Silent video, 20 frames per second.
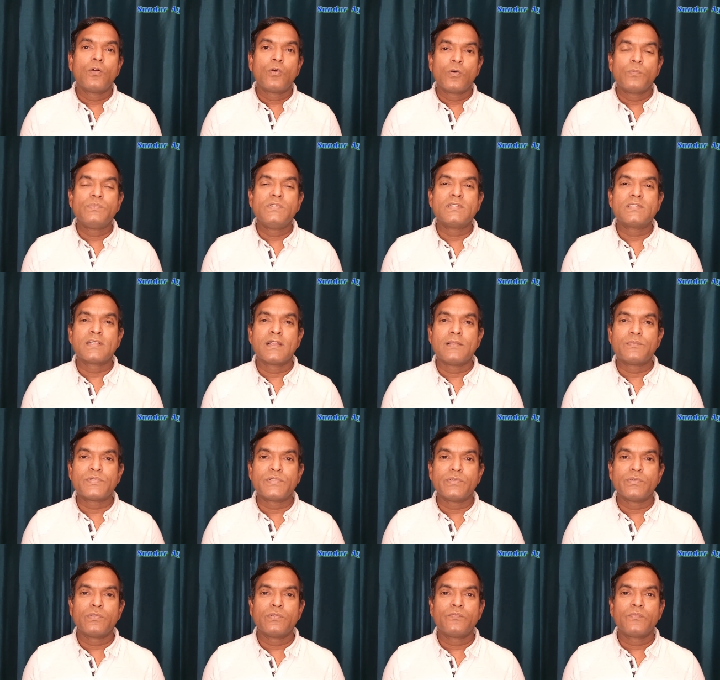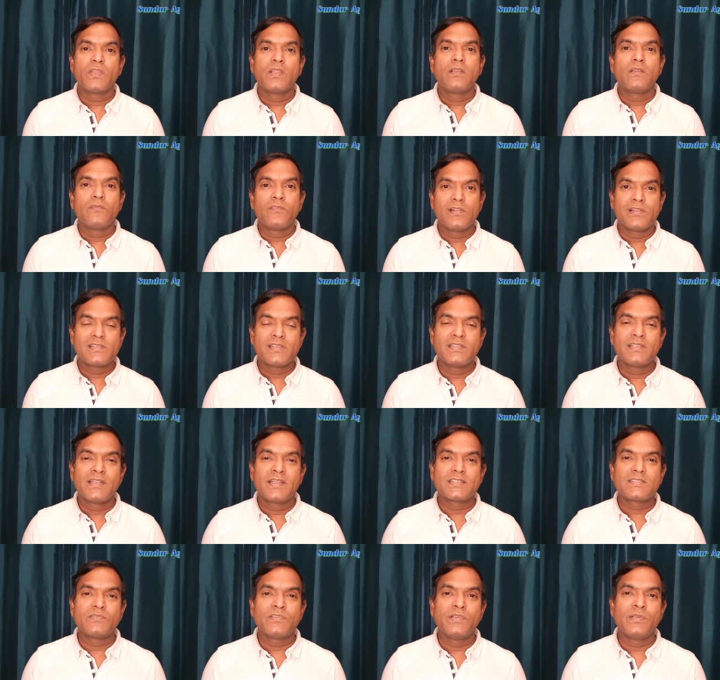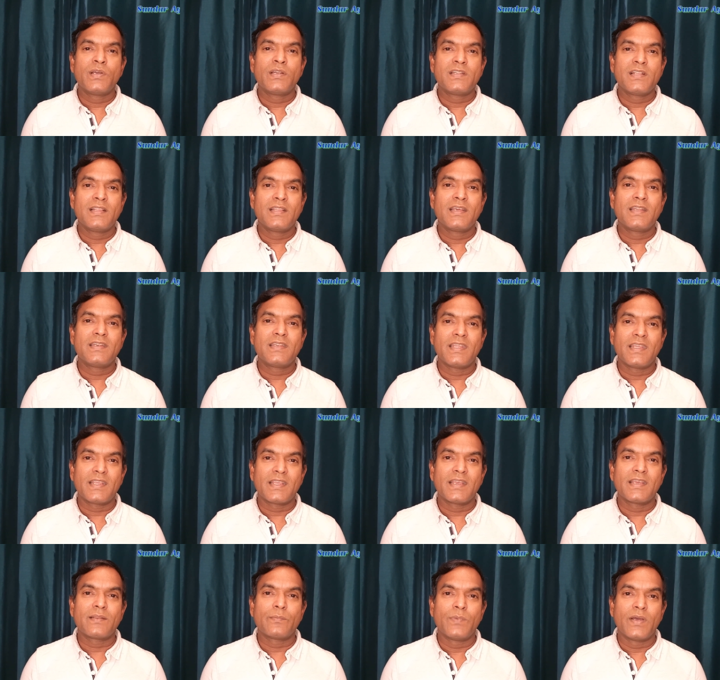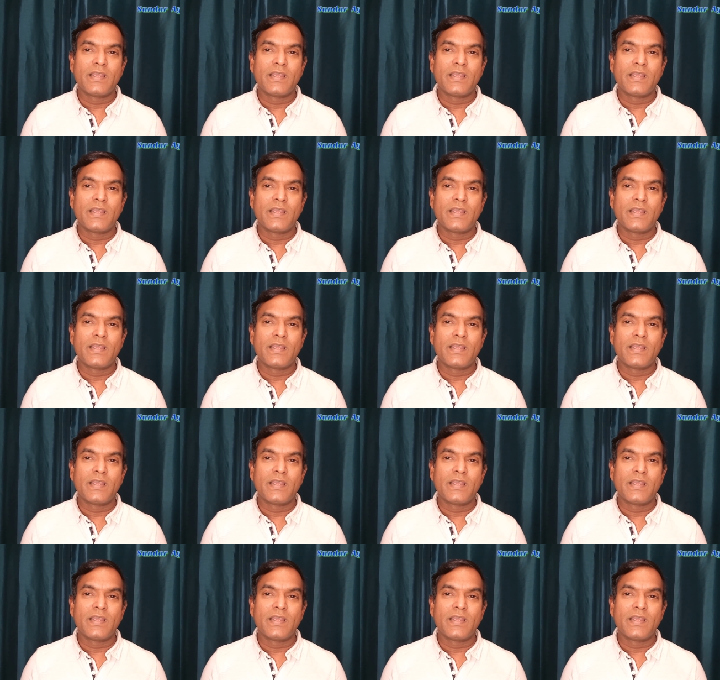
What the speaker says: Hope this helps you. We'll see in the next video. Until then, take care.